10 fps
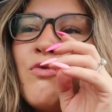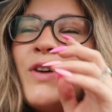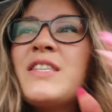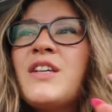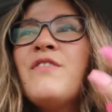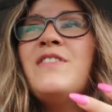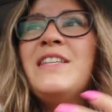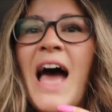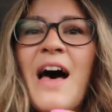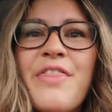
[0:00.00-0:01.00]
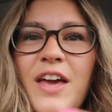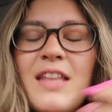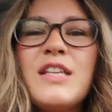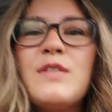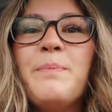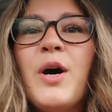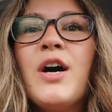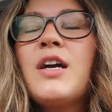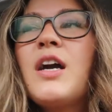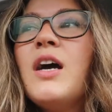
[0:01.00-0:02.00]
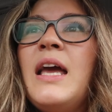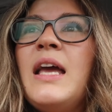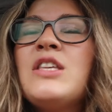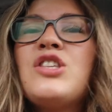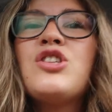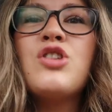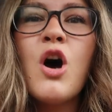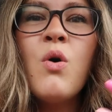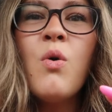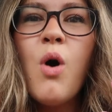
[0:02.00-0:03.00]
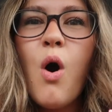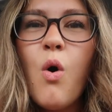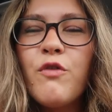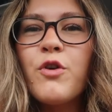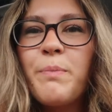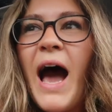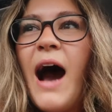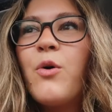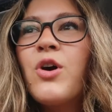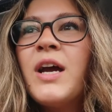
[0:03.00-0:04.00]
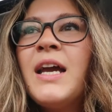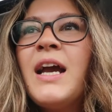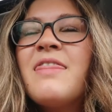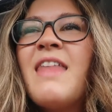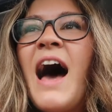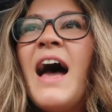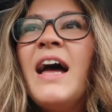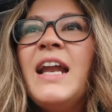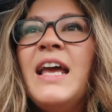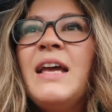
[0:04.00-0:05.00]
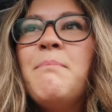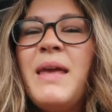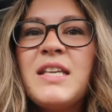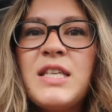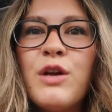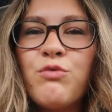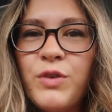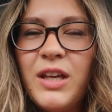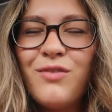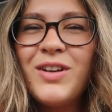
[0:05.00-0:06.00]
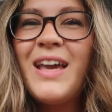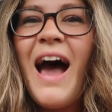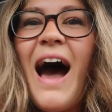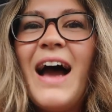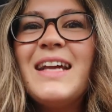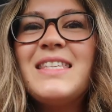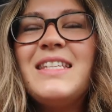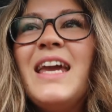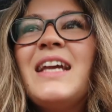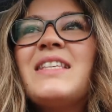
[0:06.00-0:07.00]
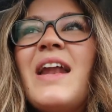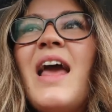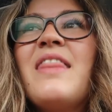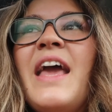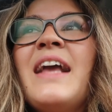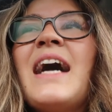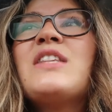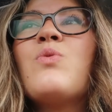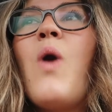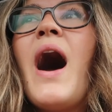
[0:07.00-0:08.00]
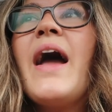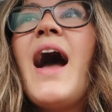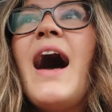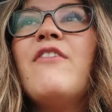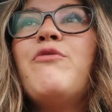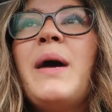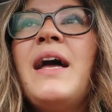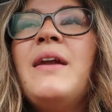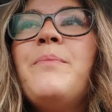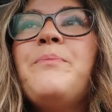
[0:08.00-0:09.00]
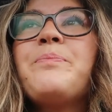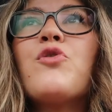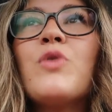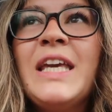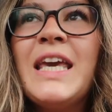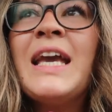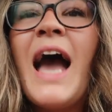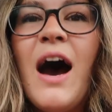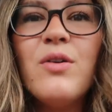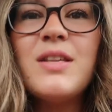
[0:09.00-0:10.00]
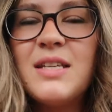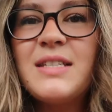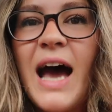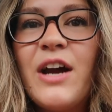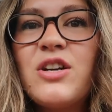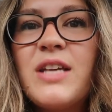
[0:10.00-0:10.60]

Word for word: risk of death in this book is so overpowering that it makes it really, really high stakes, and I think that's why I've been freaking out this entire